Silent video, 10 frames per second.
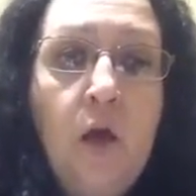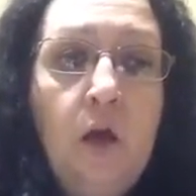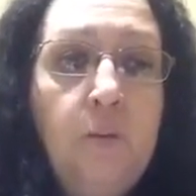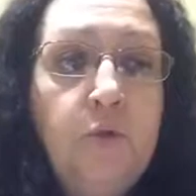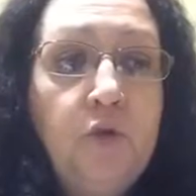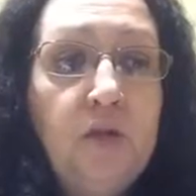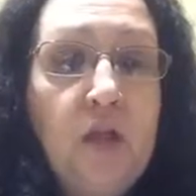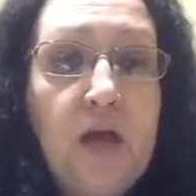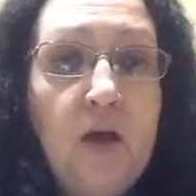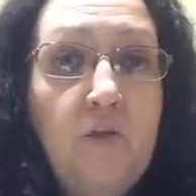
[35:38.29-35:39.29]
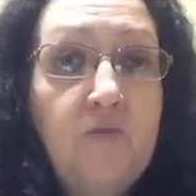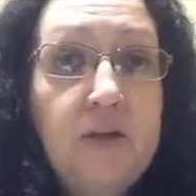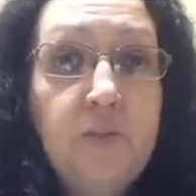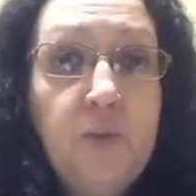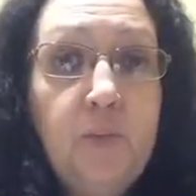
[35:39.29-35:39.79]
You can like our
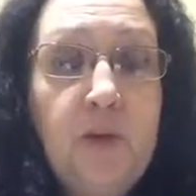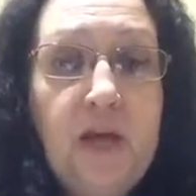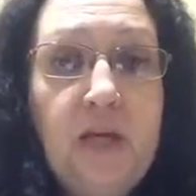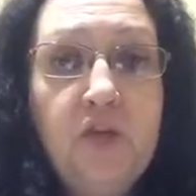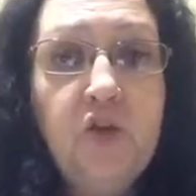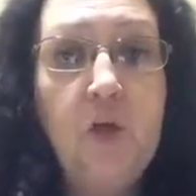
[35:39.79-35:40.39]
Facebook page.